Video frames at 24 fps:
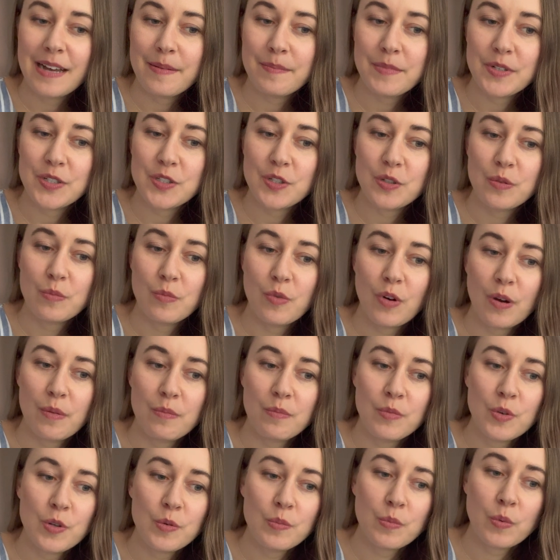do more
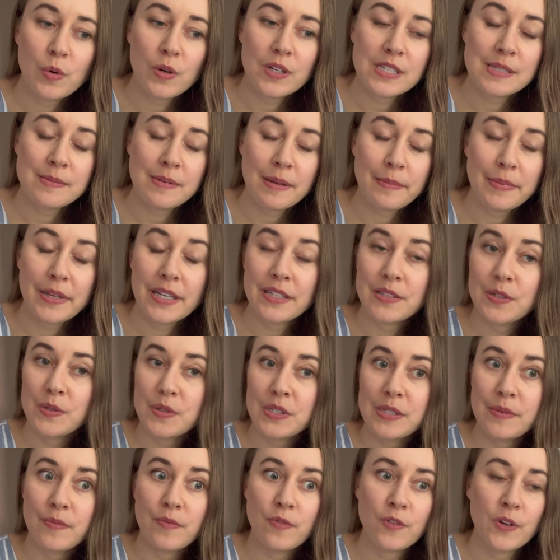mood boards. Maybe I'll do
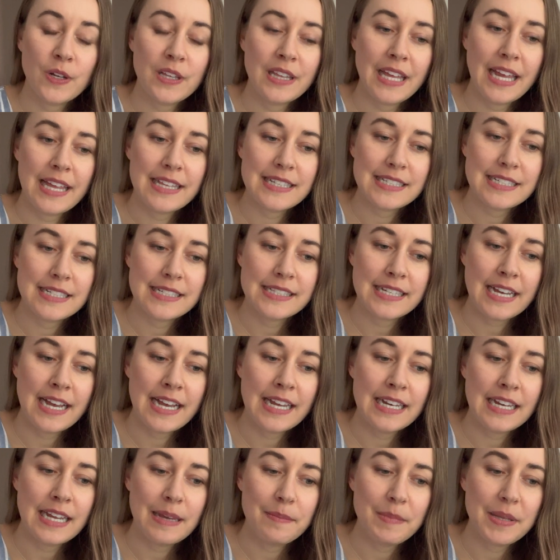some freelance
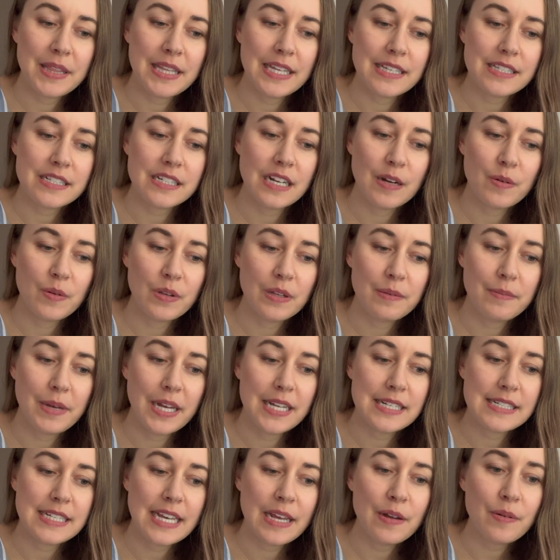design. I mean, that's not really my
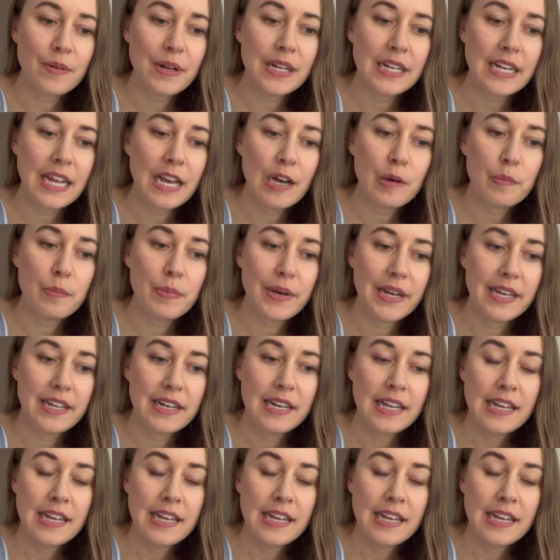intent right now, but